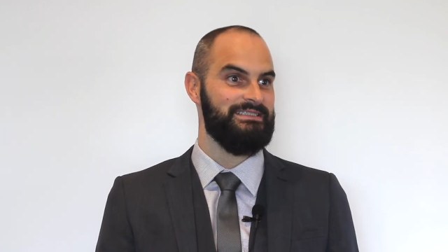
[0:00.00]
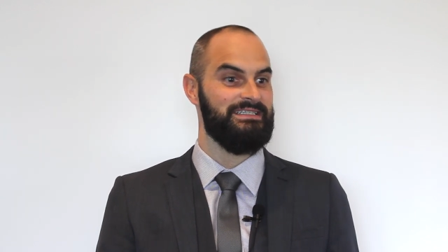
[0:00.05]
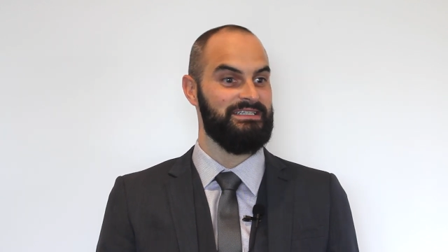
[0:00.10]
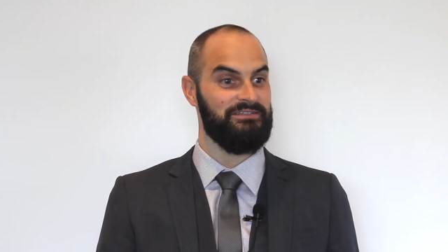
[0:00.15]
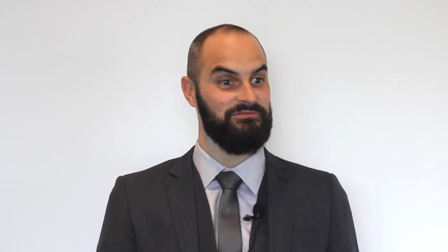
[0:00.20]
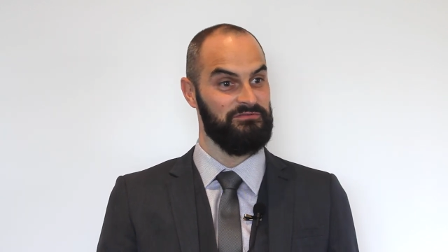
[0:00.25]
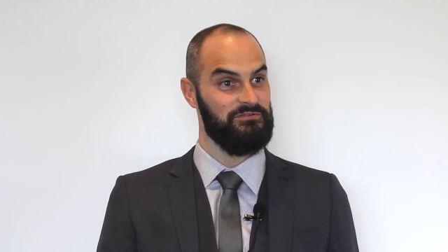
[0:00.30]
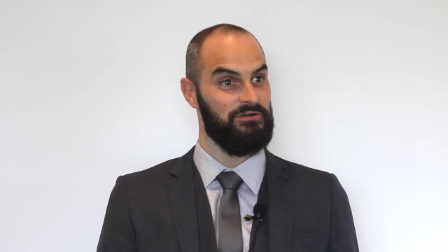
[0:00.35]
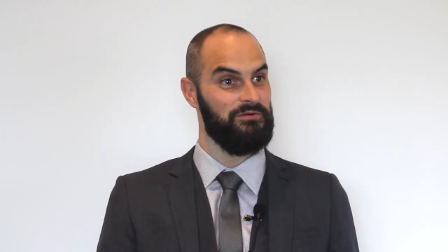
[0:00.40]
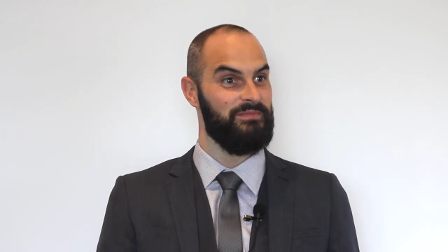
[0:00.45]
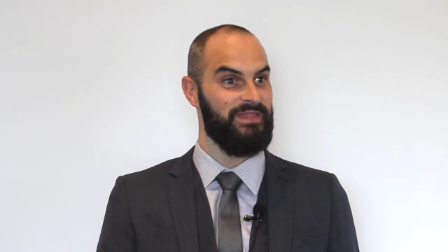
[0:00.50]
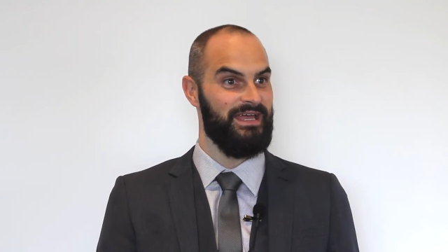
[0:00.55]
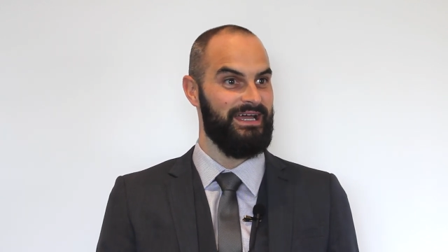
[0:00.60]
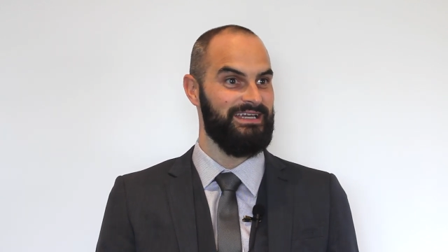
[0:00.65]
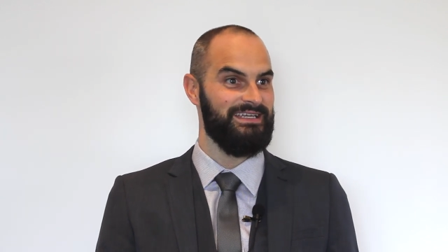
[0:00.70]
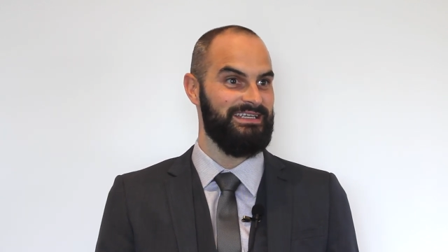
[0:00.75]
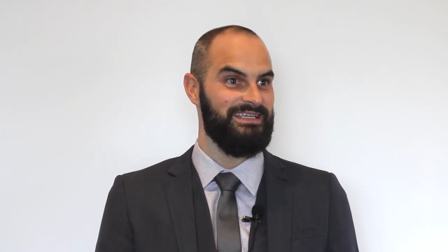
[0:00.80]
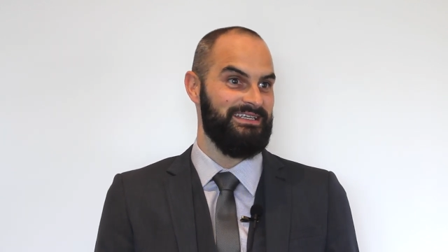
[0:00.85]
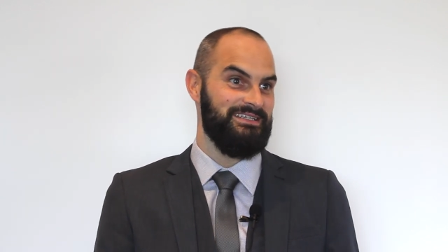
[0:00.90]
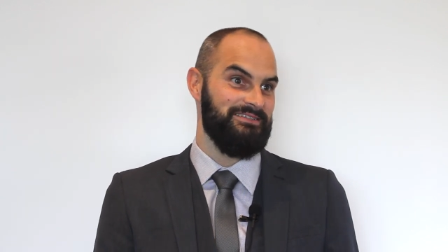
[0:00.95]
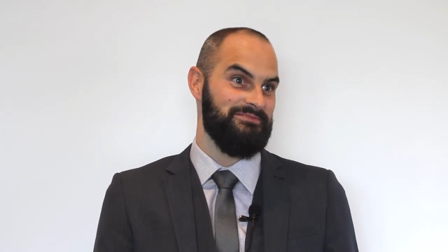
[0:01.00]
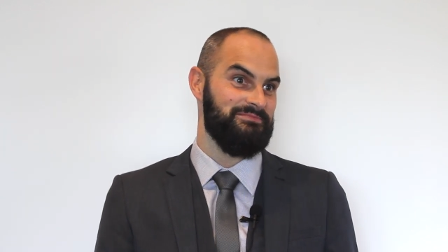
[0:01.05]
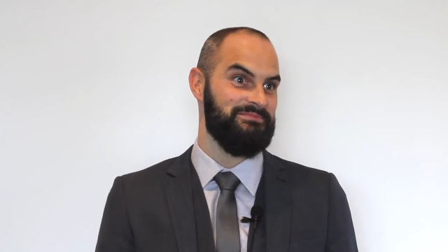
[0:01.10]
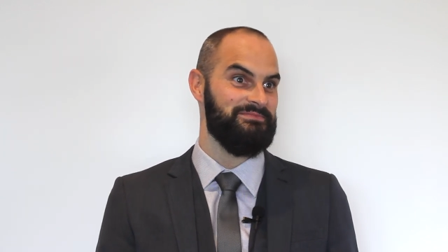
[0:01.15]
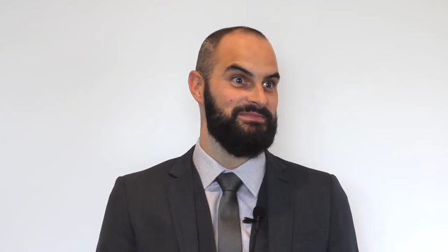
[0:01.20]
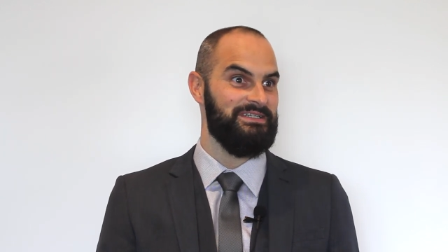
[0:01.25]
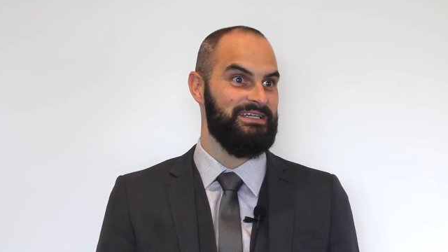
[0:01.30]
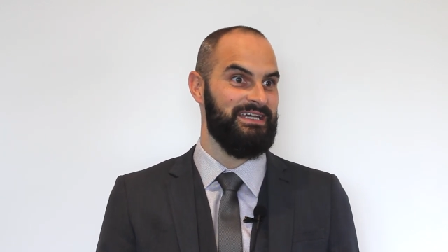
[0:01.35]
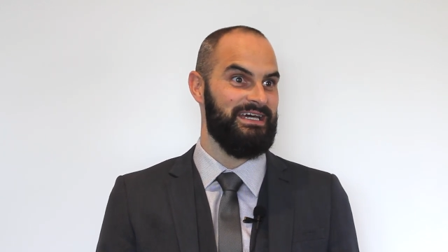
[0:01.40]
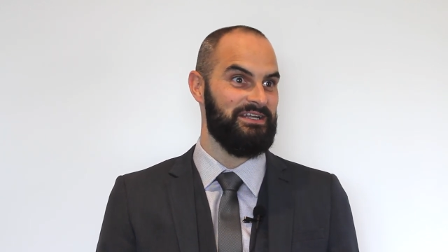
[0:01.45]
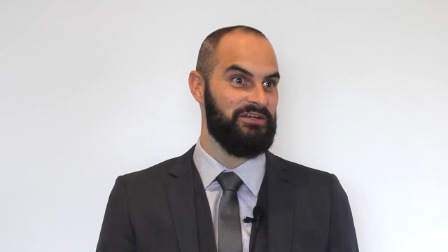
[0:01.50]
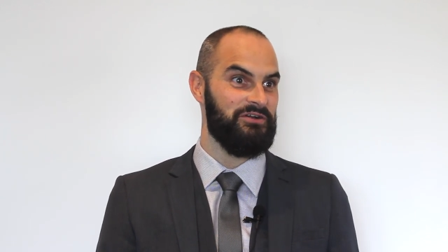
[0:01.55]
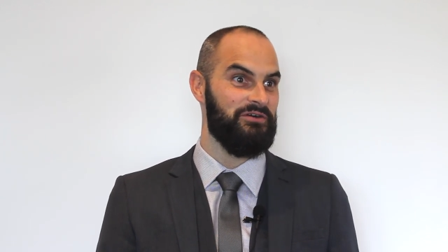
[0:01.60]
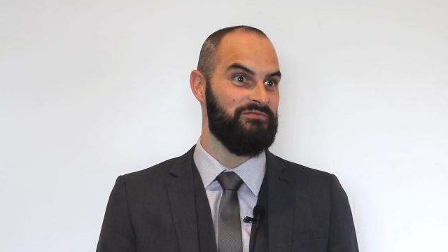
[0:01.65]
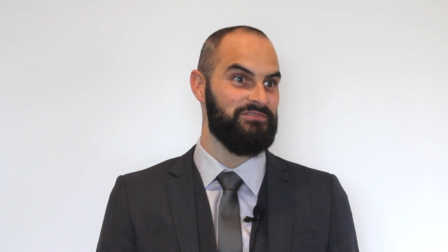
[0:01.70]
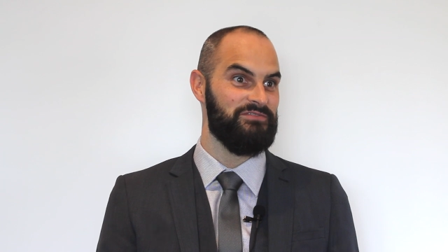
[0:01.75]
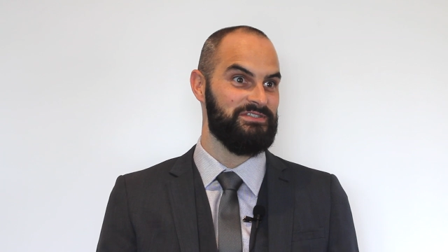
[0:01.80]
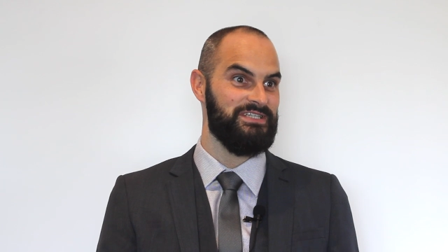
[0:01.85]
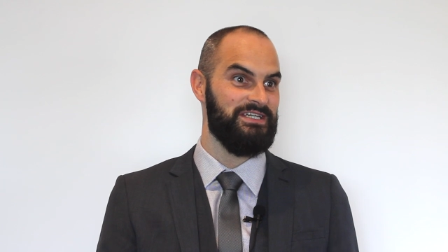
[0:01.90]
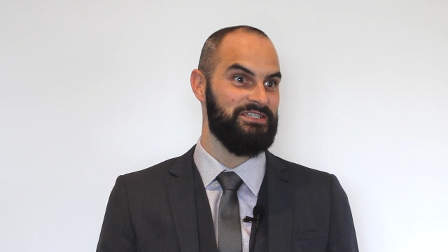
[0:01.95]
And from that he had a
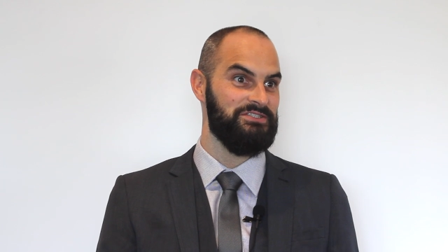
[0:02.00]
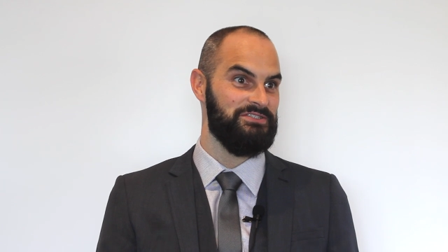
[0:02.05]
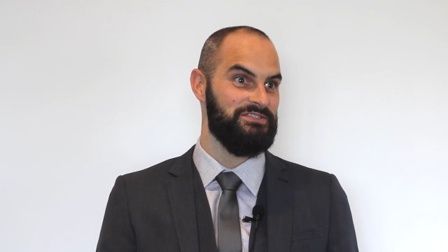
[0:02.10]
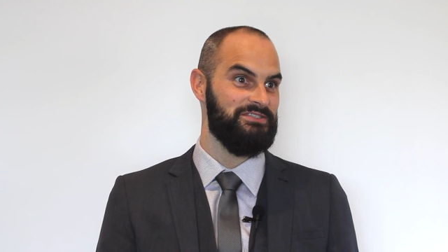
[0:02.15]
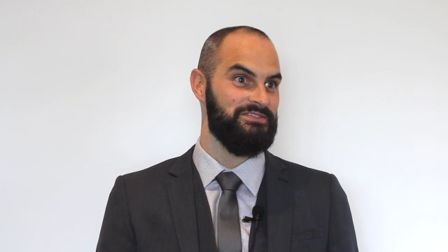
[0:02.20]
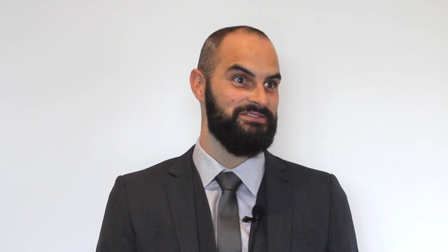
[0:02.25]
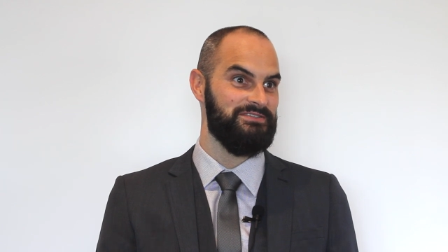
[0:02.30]
conversation,